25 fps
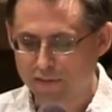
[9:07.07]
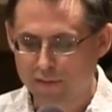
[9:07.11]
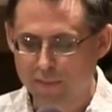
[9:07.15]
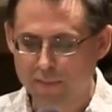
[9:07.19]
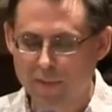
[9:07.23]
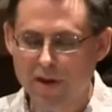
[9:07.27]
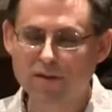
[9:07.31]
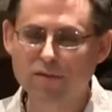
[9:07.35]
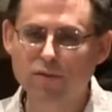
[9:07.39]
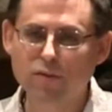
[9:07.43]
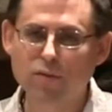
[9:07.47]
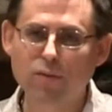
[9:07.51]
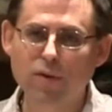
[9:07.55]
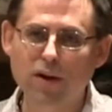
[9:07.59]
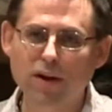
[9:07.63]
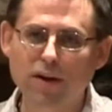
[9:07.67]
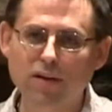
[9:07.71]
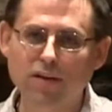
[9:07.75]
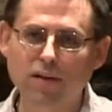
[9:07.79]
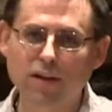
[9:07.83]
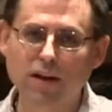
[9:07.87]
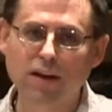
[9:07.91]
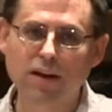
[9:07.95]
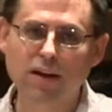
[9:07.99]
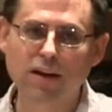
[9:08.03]
from ever
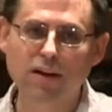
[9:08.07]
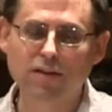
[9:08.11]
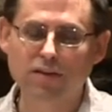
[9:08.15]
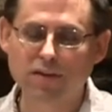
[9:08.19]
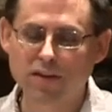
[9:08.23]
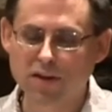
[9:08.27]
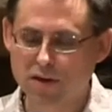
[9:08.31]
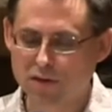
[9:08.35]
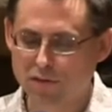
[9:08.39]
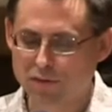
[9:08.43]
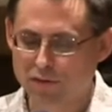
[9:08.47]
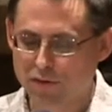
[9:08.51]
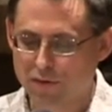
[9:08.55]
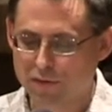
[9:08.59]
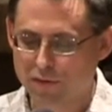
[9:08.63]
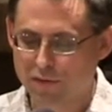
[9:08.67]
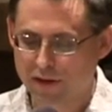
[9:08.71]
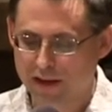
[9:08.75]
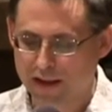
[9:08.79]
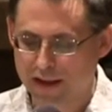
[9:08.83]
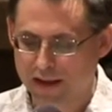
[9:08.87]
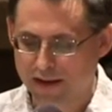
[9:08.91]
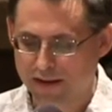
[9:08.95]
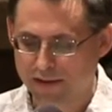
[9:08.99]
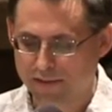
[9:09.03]
regulating CO2
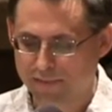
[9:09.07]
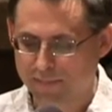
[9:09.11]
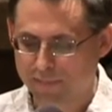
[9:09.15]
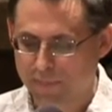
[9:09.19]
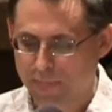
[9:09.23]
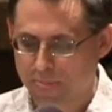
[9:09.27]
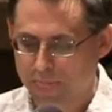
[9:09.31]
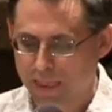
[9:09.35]
again.